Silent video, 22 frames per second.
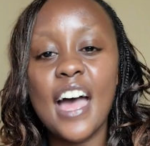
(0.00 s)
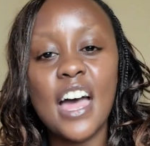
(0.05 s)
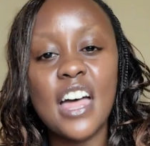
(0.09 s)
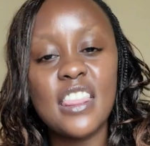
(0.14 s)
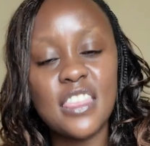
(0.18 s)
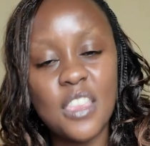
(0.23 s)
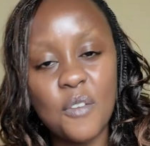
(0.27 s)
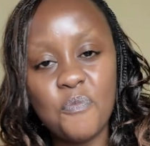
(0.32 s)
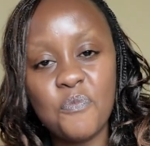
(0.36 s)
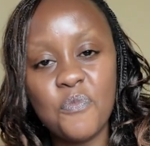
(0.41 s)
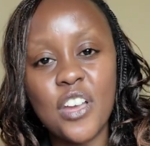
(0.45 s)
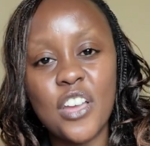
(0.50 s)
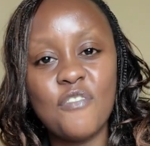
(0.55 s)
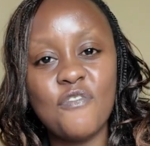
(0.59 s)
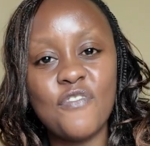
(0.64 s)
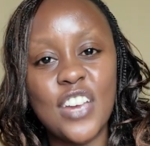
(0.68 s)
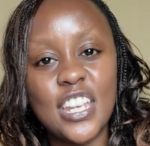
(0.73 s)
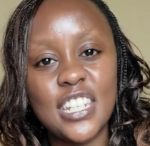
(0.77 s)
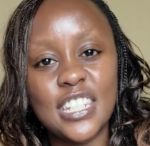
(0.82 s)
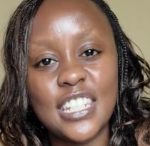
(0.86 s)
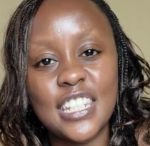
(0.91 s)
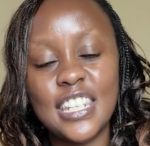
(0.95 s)
and the
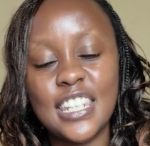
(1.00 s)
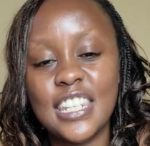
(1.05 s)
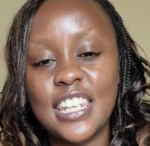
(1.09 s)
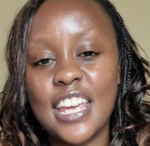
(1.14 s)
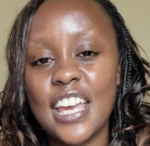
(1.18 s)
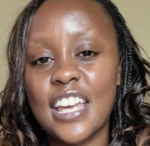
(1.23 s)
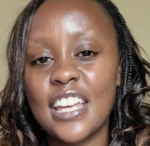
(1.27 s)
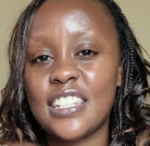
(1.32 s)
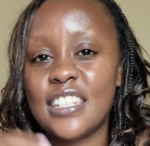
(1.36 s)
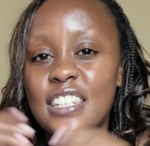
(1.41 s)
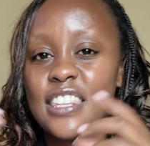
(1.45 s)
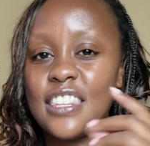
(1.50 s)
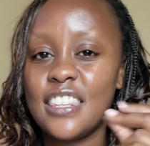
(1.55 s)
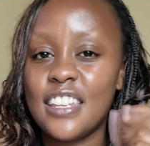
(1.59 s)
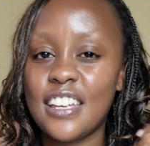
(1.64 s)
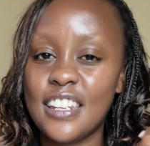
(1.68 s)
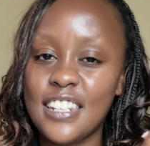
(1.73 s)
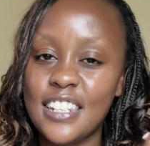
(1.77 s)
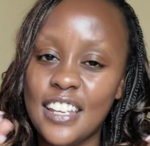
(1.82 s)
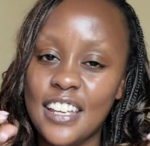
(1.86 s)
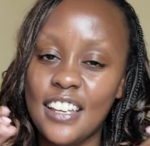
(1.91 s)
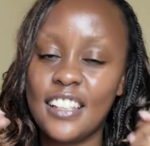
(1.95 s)
payment date,
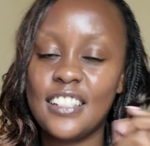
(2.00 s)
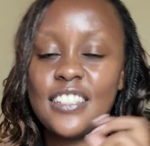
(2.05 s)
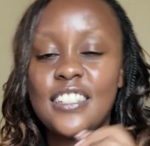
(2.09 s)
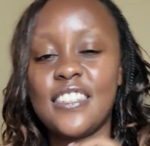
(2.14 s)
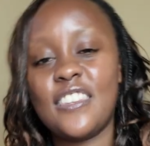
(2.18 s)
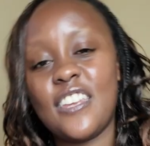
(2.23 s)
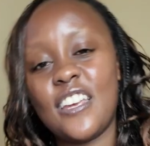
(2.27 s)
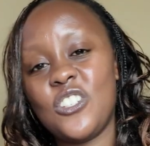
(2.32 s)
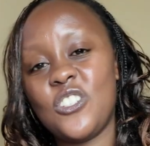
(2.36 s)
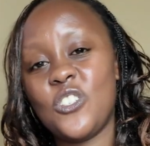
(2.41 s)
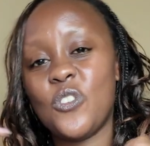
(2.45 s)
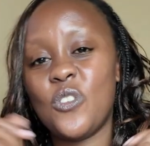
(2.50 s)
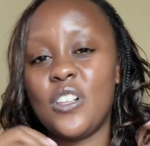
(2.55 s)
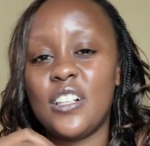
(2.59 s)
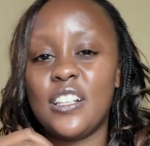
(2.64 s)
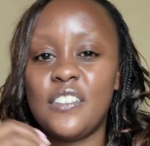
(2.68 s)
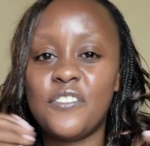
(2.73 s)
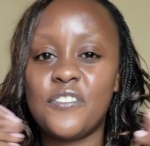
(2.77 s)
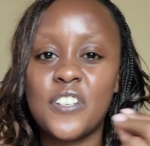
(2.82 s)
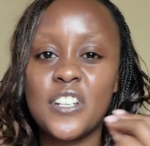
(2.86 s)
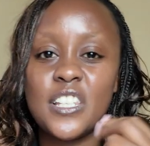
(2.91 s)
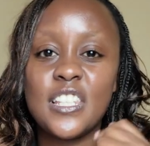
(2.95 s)
the date that
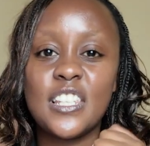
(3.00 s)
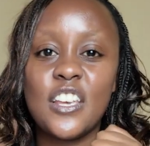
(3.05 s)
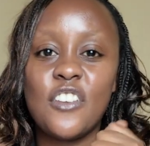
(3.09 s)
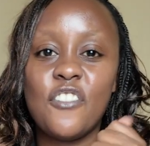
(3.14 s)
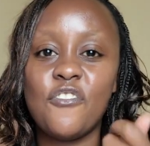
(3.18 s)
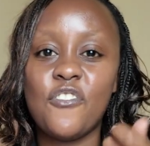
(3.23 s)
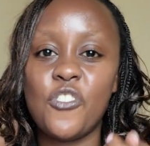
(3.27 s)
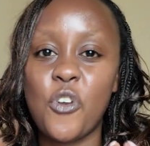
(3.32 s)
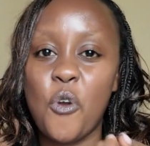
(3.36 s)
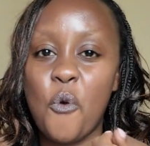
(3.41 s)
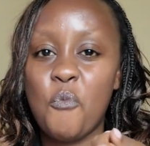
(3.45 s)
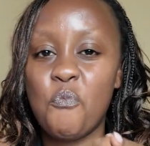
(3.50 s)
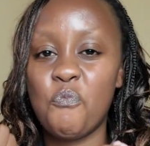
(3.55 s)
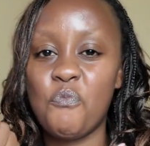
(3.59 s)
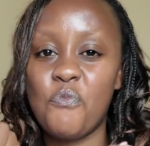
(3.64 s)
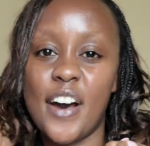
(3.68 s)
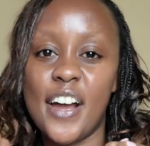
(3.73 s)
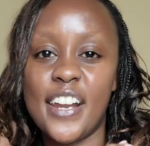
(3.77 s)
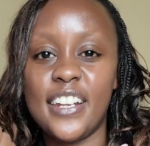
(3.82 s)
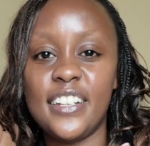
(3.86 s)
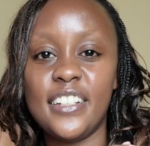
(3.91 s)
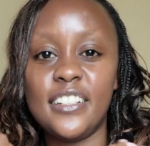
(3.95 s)
you'll receive your
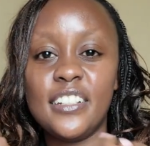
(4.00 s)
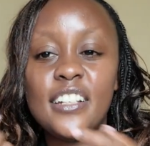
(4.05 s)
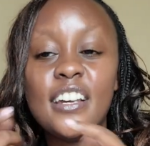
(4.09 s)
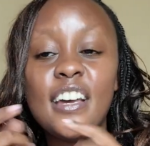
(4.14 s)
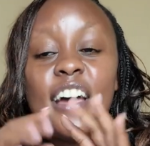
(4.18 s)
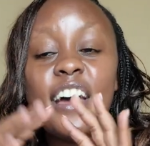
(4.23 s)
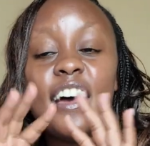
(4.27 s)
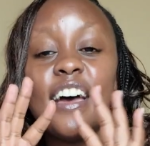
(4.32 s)
money.